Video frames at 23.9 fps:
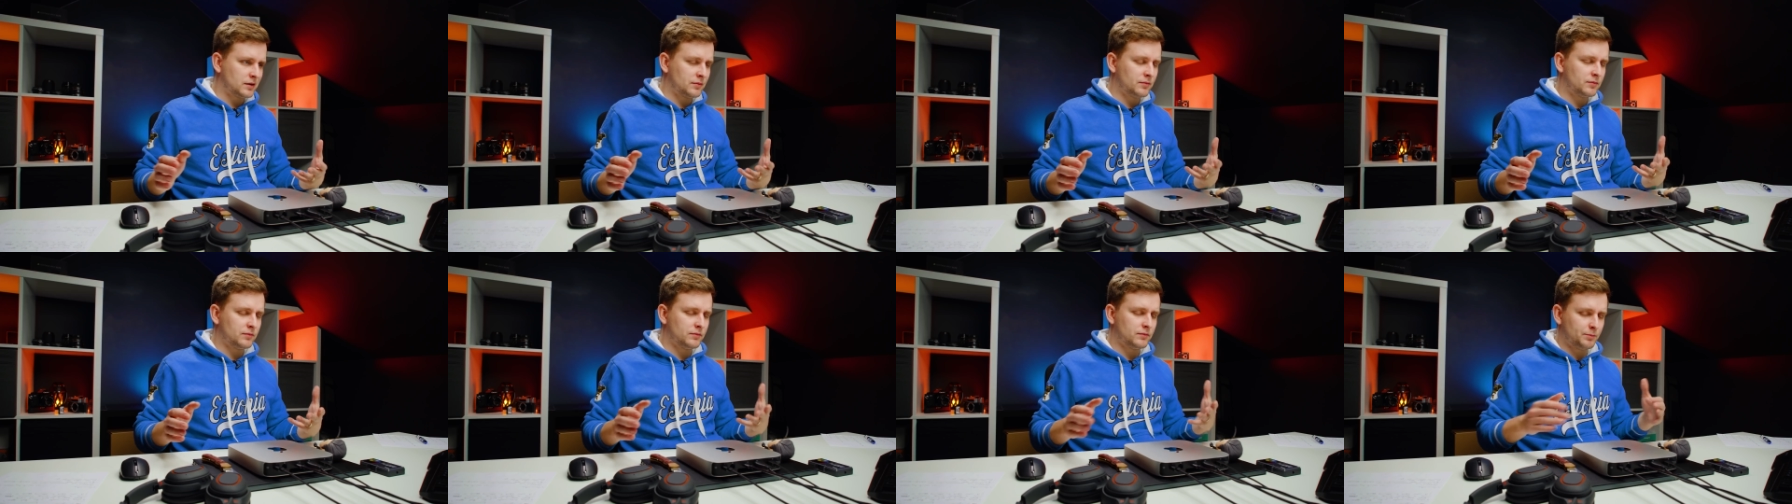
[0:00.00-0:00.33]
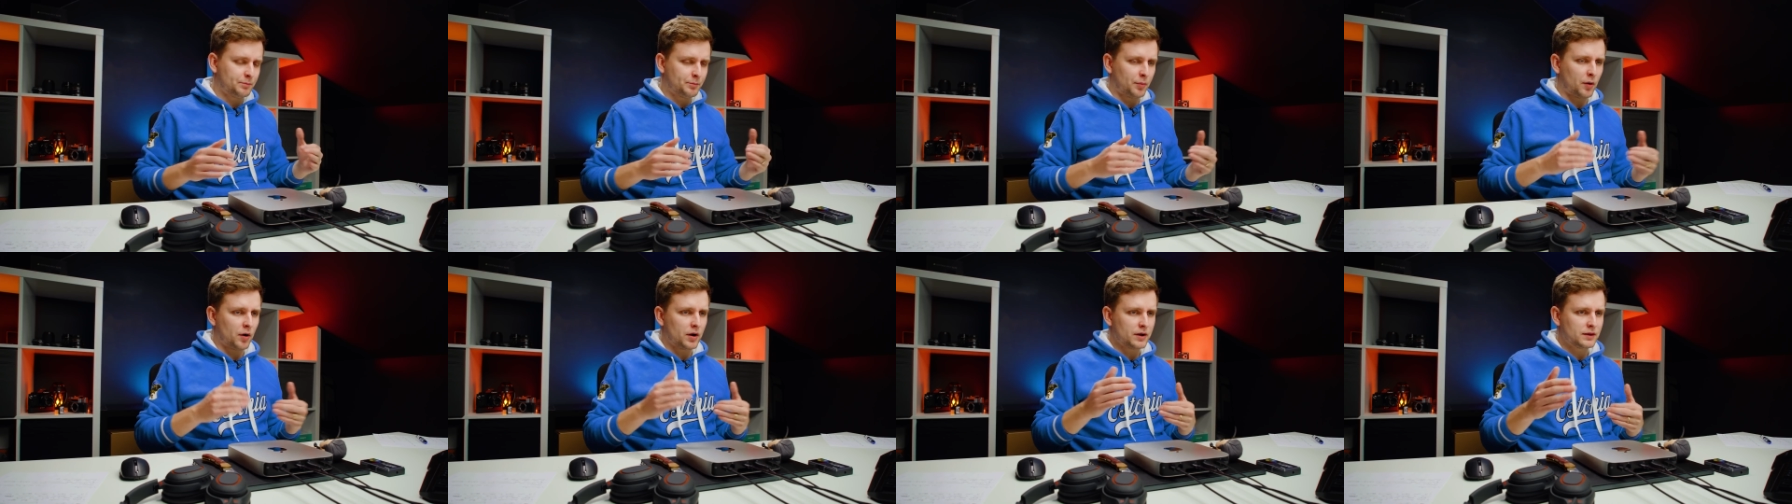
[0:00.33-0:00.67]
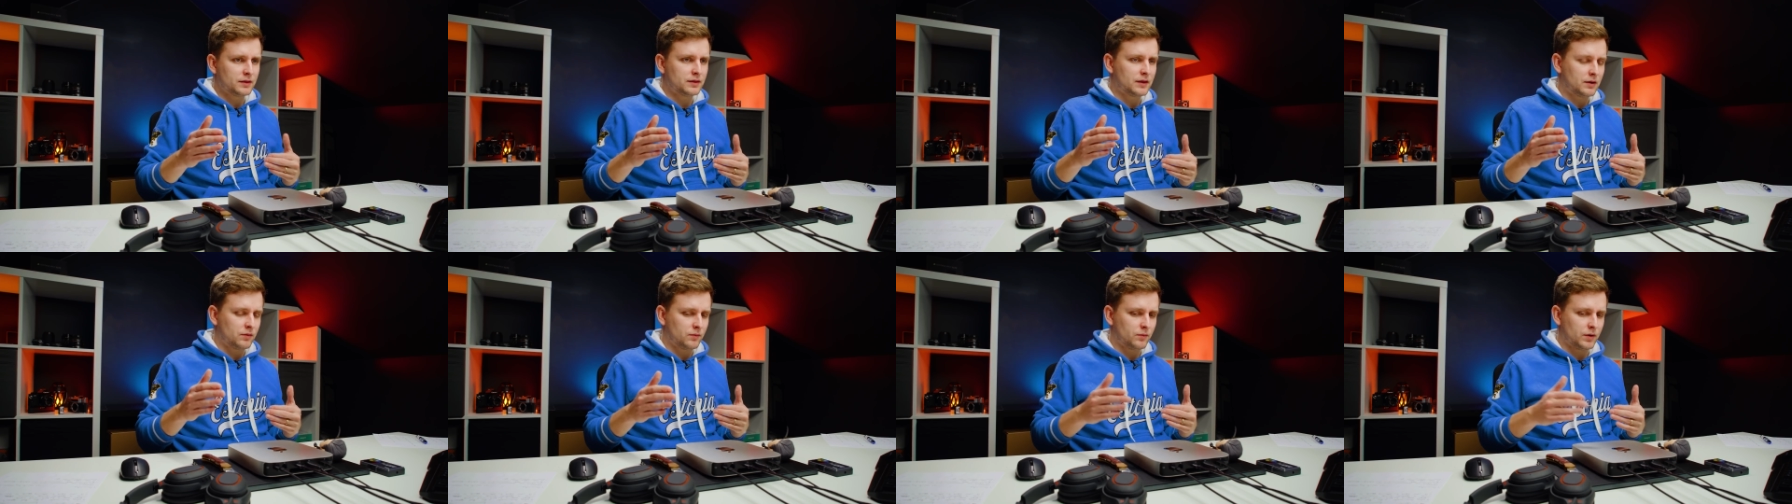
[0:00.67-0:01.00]
some
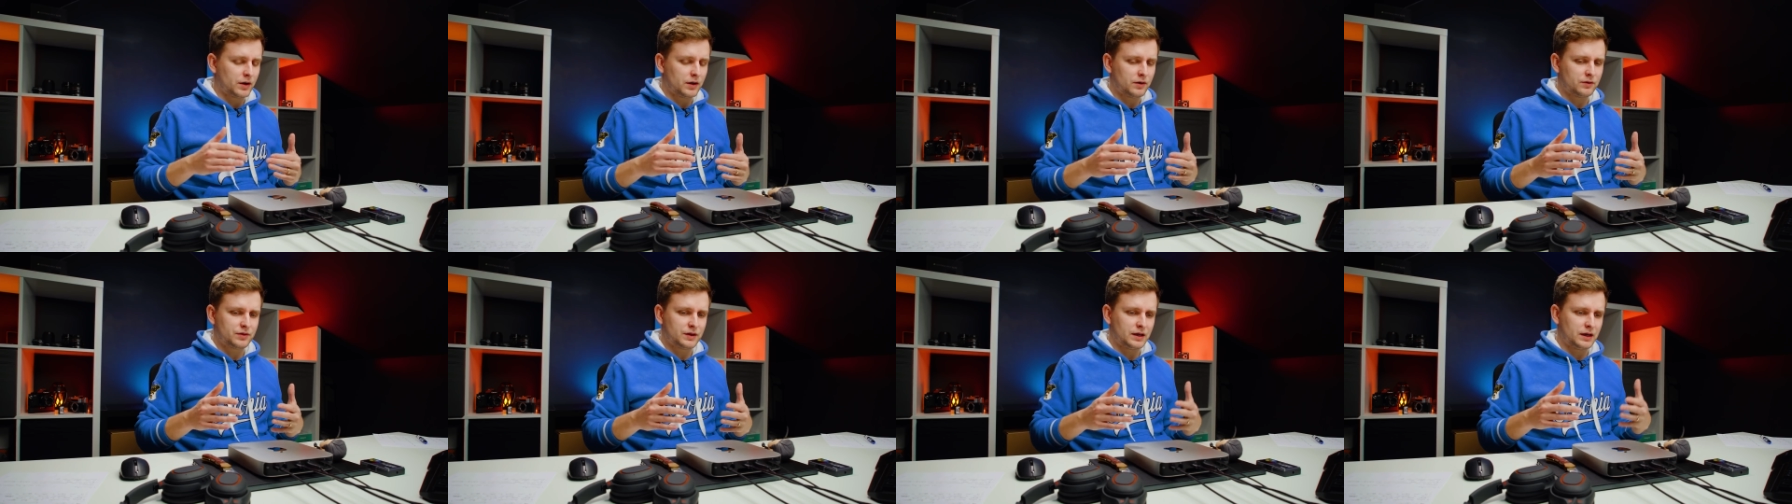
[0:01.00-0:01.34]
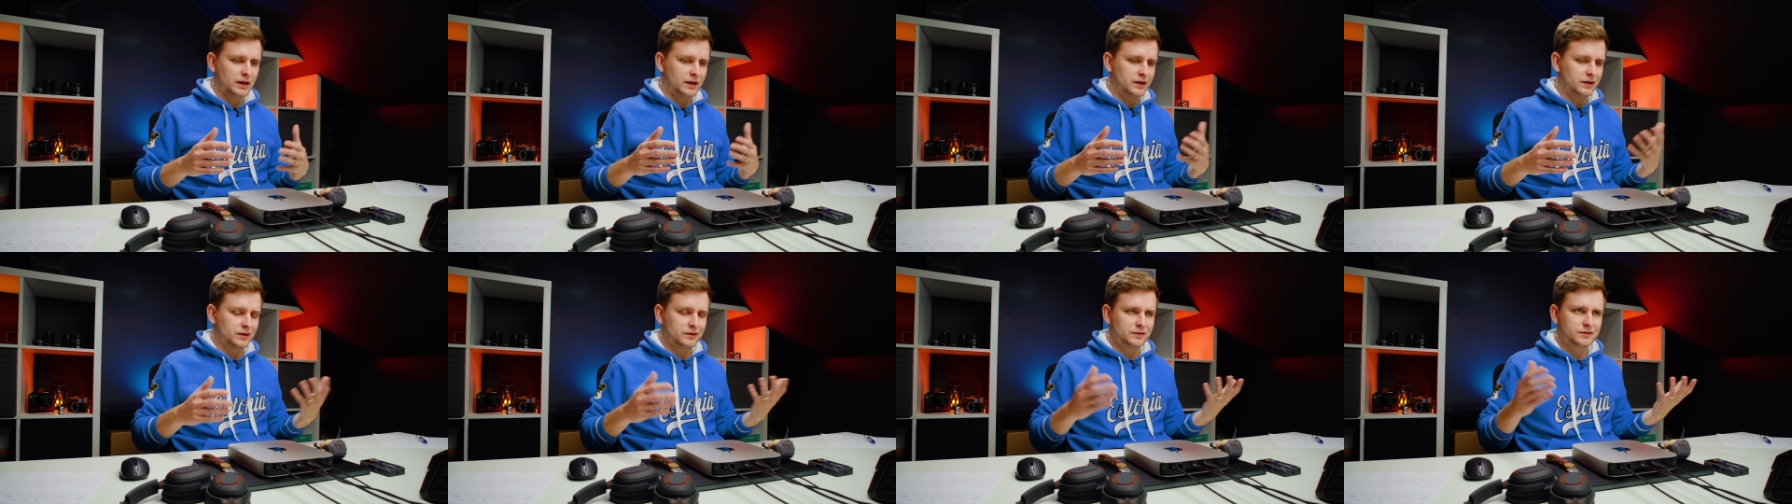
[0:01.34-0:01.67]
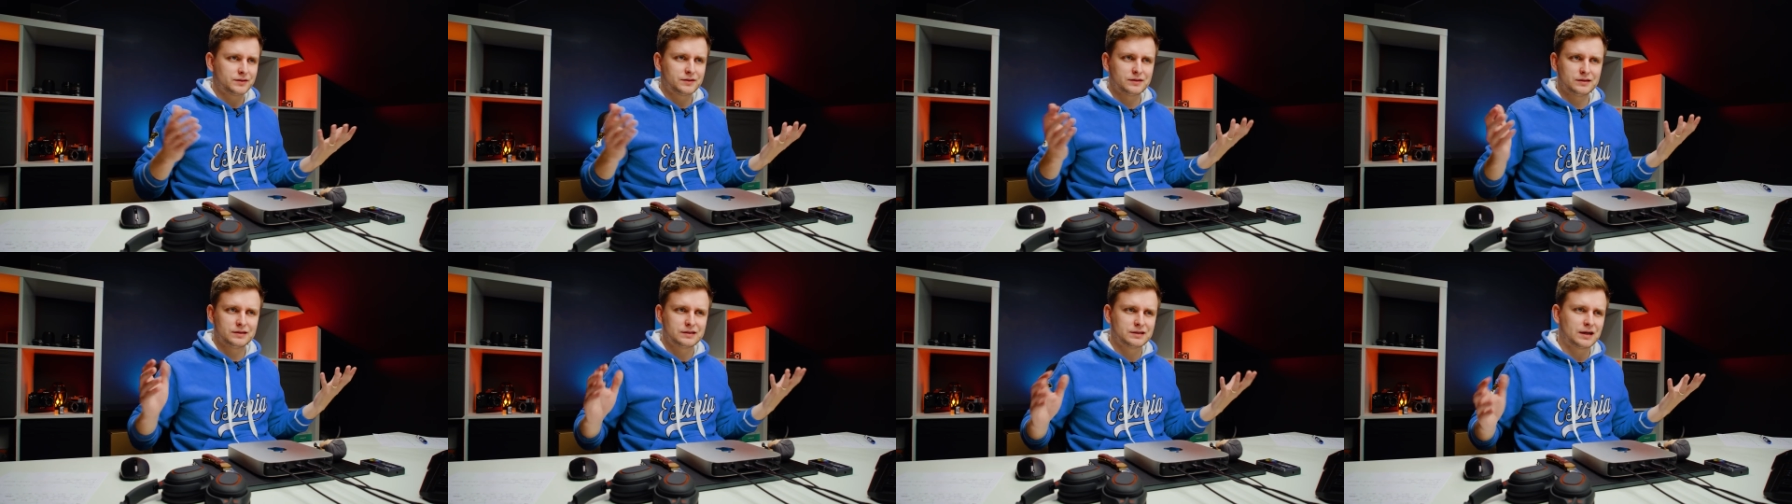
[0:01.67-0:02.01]
point that where you think
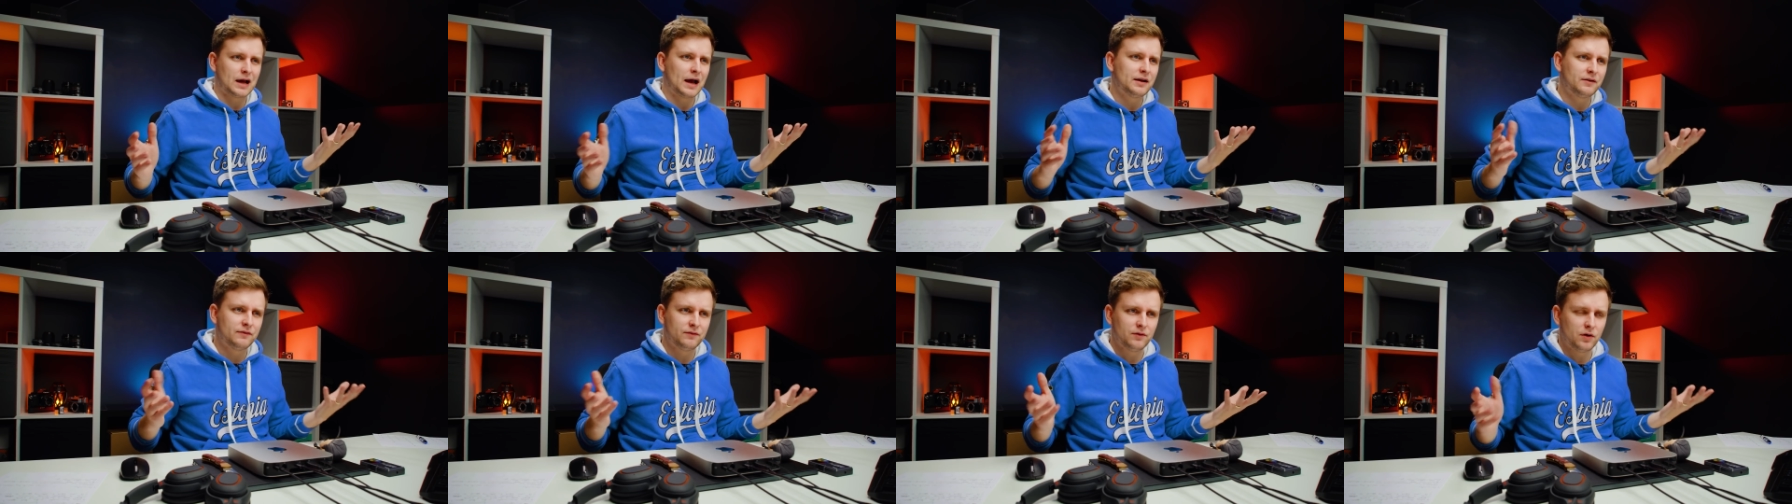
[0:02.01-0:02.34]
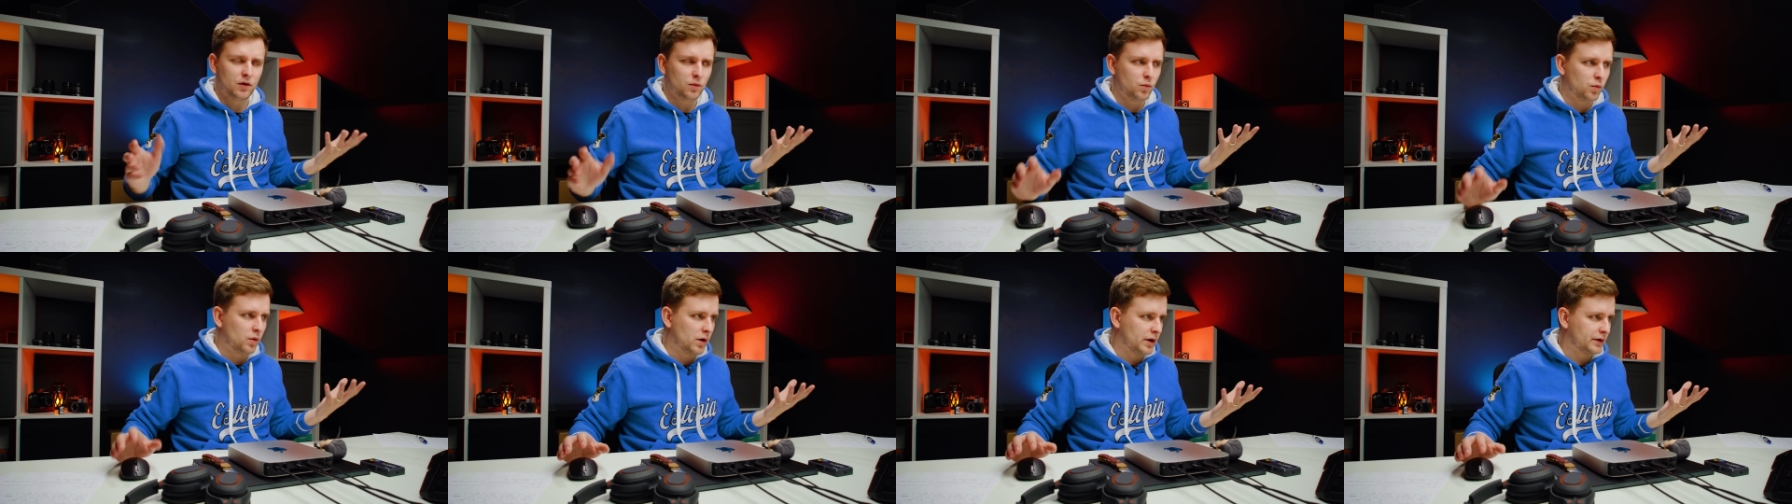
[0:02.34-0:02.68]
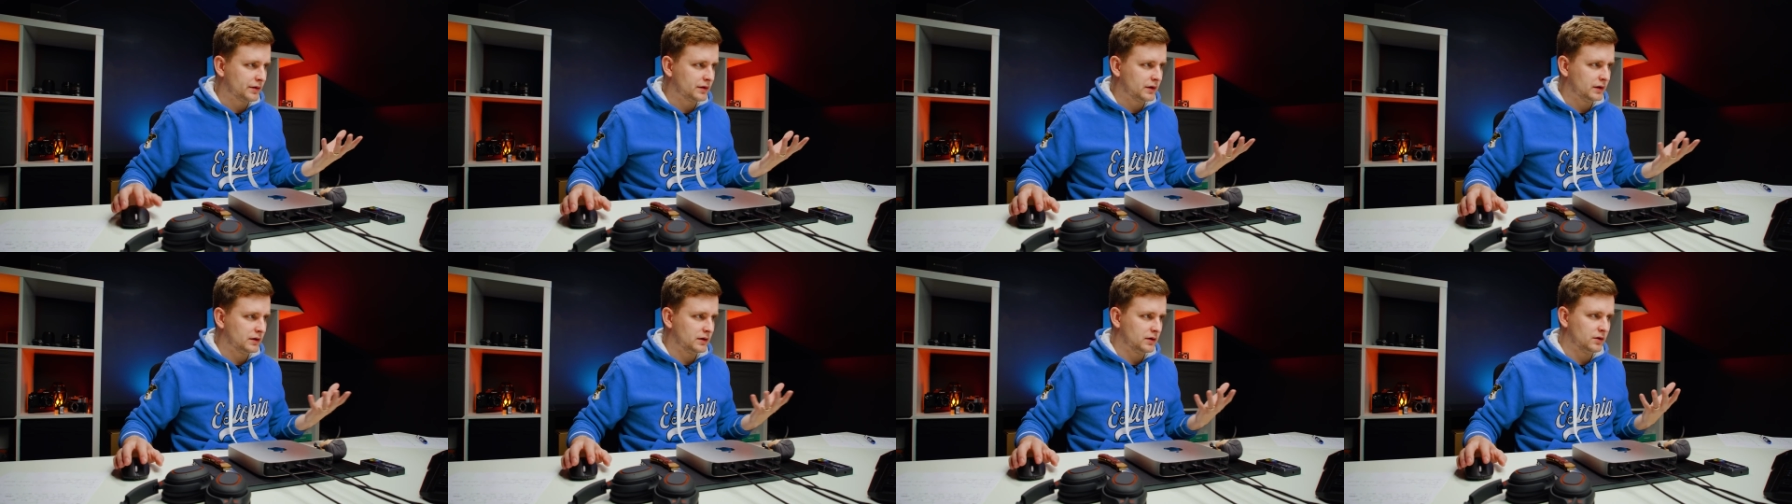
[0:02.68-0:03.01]
it's kind of not
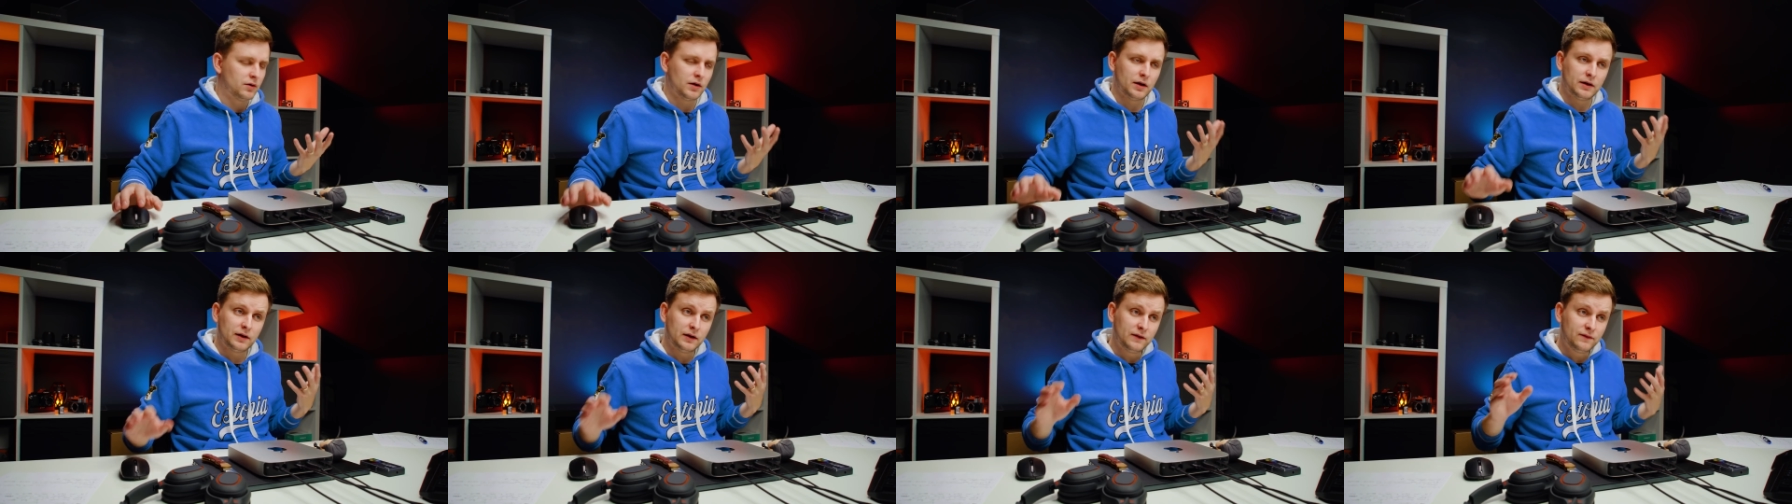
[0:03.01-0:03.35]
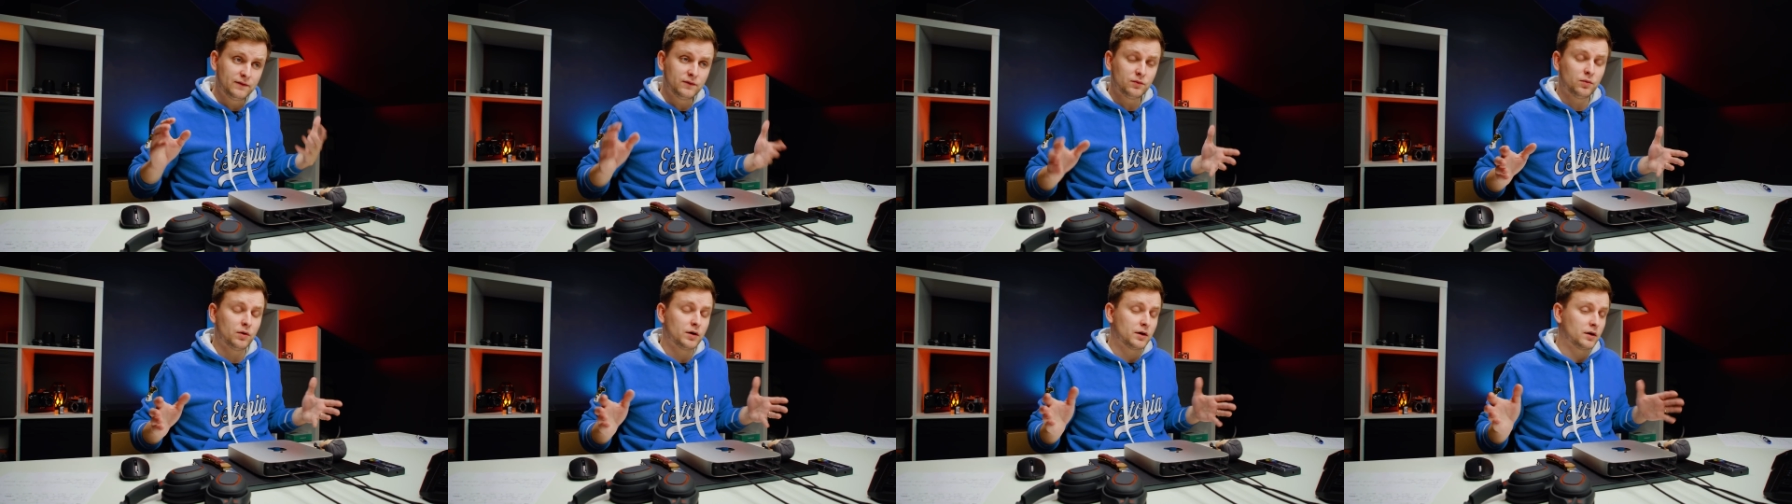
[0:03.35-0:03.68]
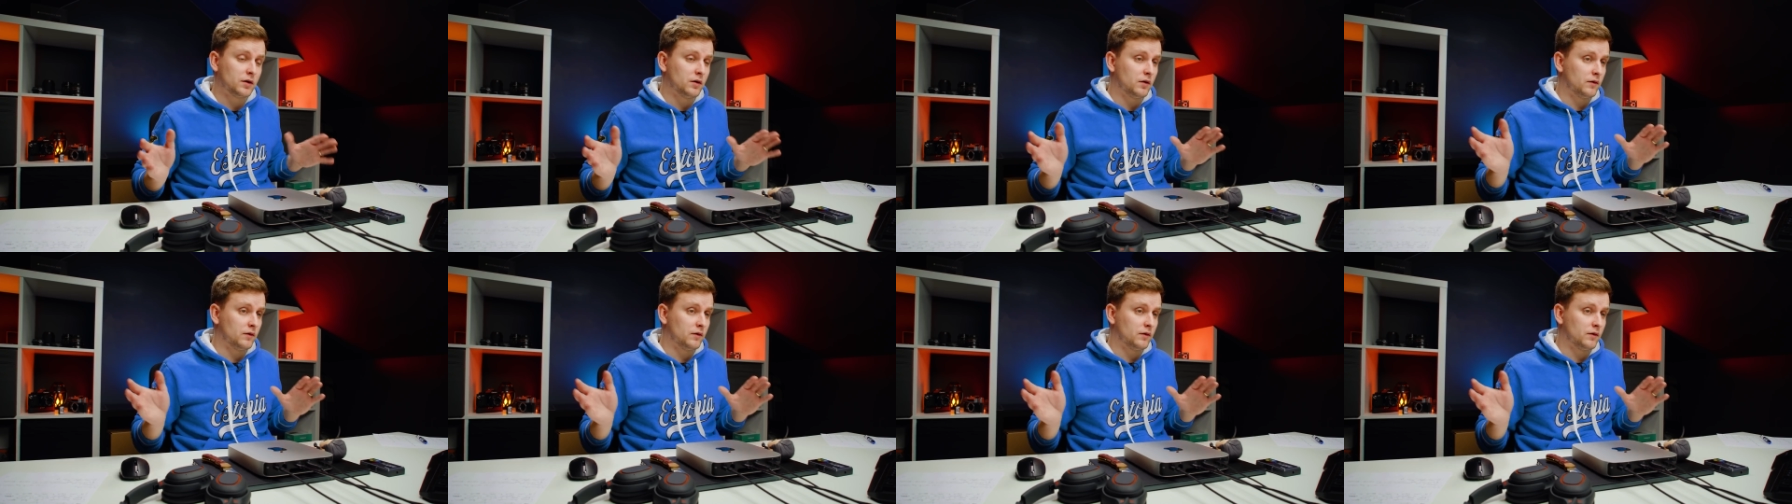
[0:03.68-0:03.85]
worth it, you know. And if you want